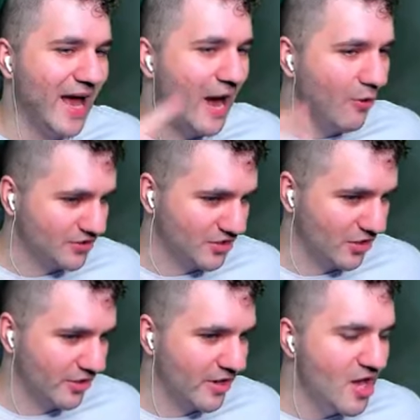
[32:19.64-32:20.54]
our
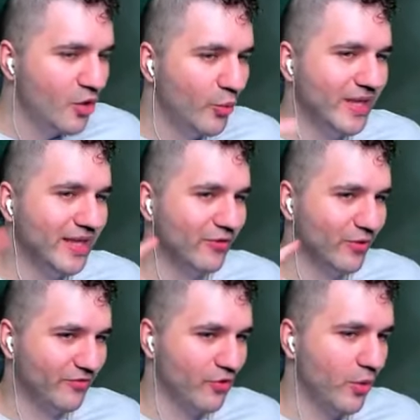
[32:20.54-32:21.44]
turn we can get rid
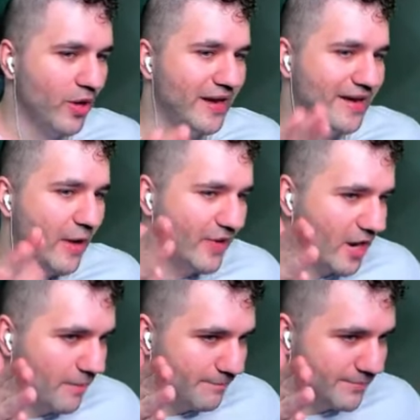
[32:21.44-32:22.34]
of Rona, and now we got
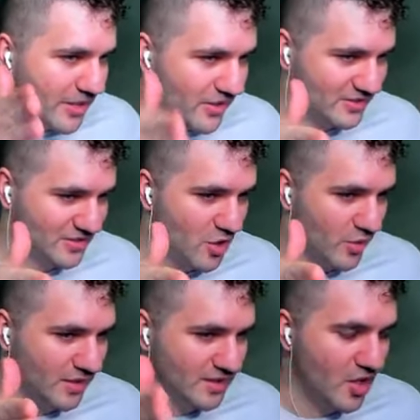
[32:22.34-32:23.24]
a Mirrex
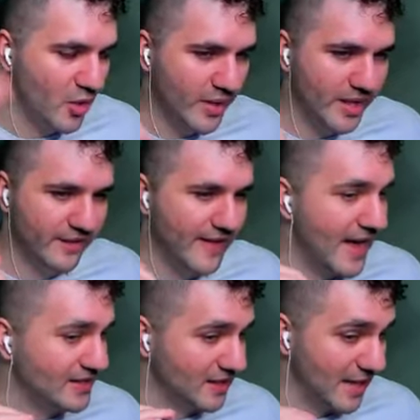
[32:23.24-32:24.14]
token to go in. That
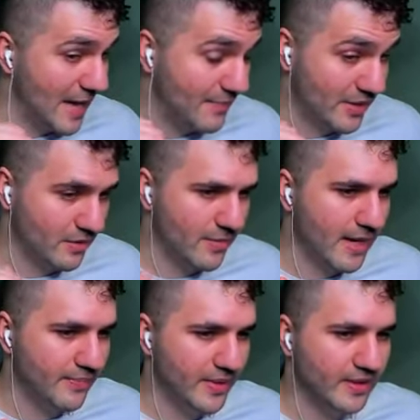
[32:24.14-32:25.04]
is a lot better in my
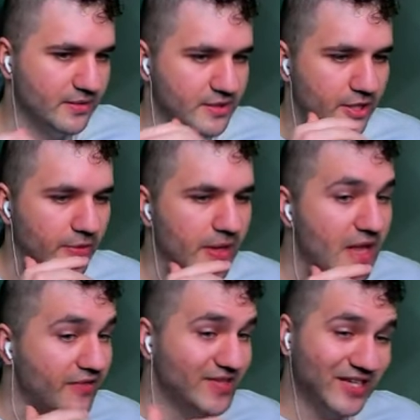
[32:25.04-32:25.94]
opinion. So
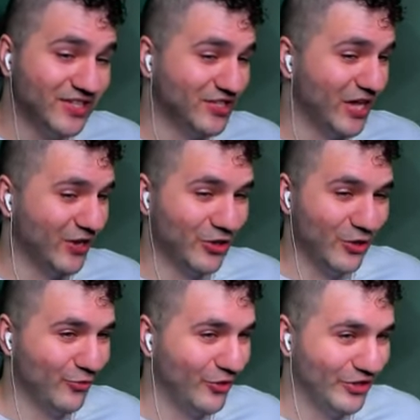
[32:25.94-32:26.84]
this actually is looking
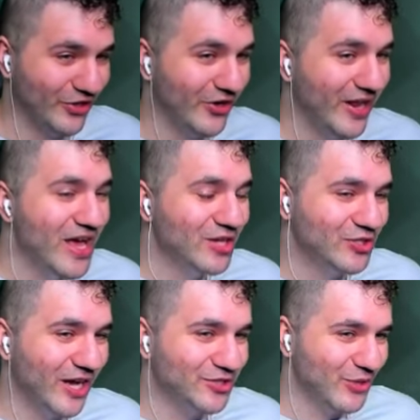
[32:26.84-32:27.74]
really good.
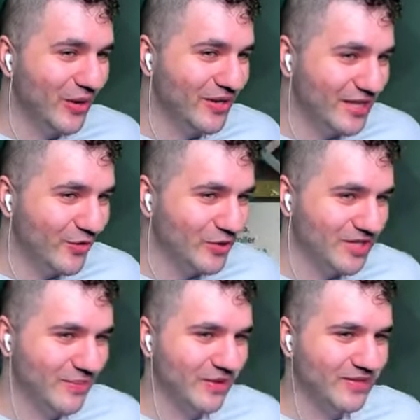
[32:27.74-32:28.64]
Uh, Drown in Ichor is going to
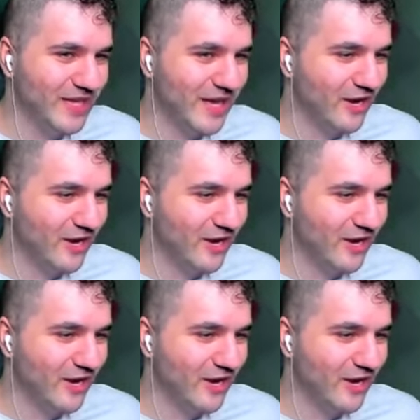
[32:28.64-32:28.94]
be able to take care